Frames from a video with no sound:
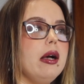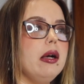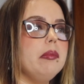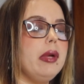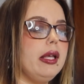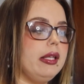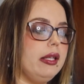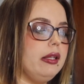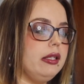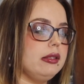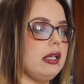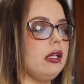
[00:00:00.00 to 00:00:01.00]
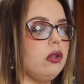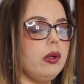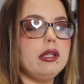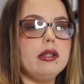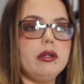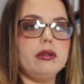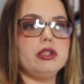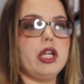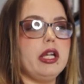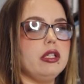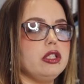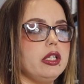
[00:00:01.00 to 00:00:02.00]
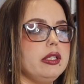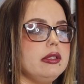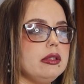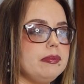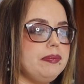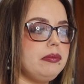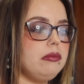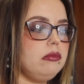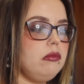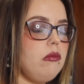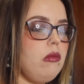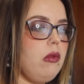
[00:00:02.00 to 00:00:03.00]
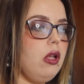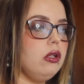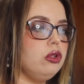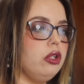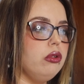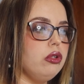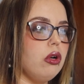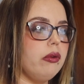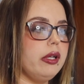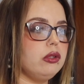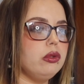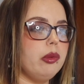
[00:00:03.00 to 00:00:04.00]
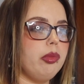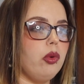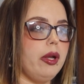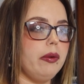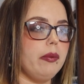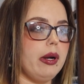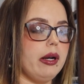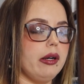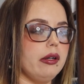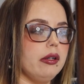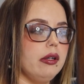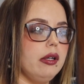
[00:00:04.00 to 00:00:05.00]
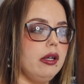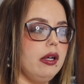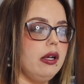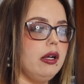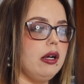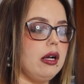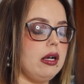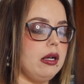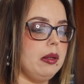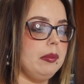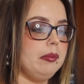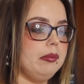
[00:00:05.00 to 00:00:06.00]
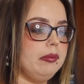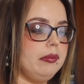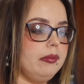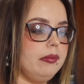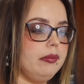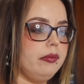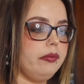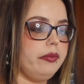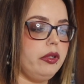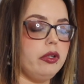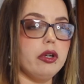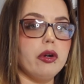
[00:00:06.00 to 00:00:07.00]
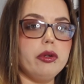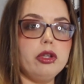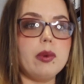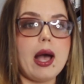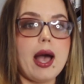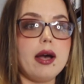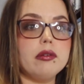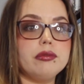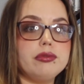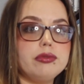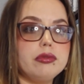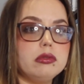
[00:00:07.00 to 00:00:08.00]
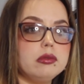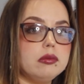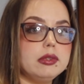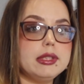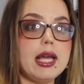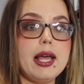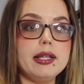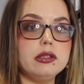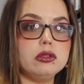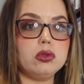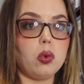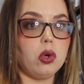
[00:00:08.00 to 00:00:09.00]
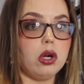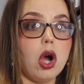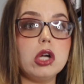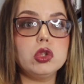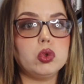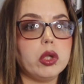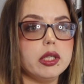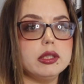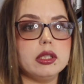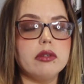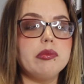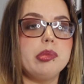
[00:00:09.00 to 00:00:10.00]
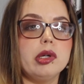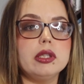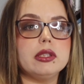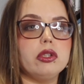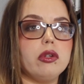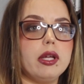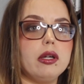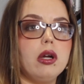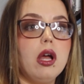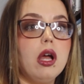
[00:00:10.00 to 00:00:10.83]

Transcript: making these like quick little changes so you don't get to a point where you know, you have tens or hundreds of books and you're like,